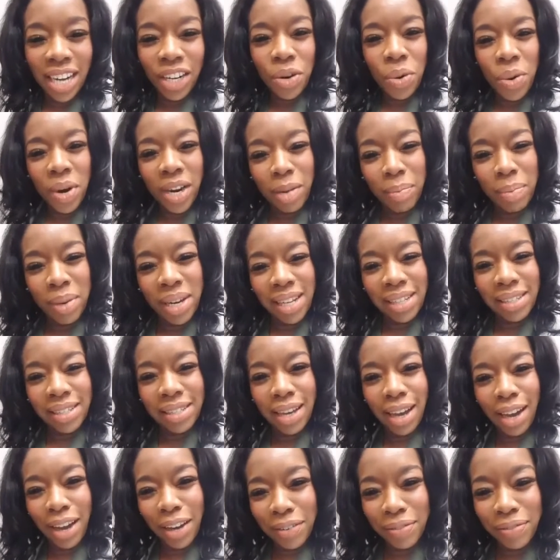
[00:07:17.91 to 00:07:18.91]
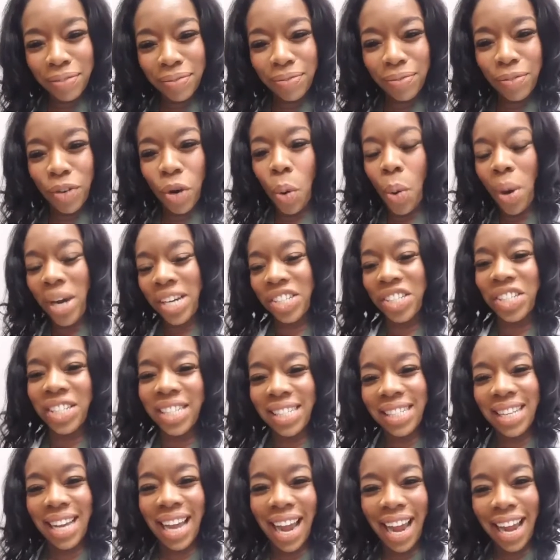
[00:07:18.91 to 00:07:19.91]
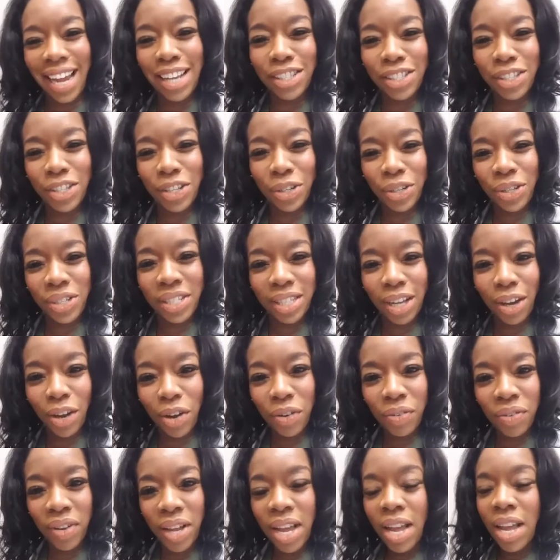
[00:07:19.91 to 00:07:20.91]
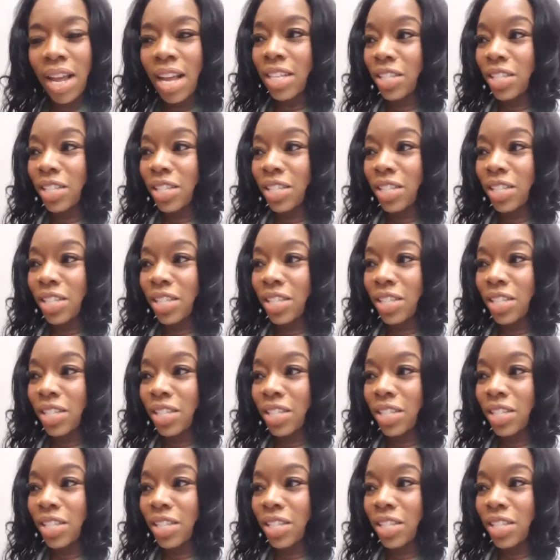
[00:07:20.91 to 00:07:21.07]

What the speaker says: I know it can be a tough question to answer yourself.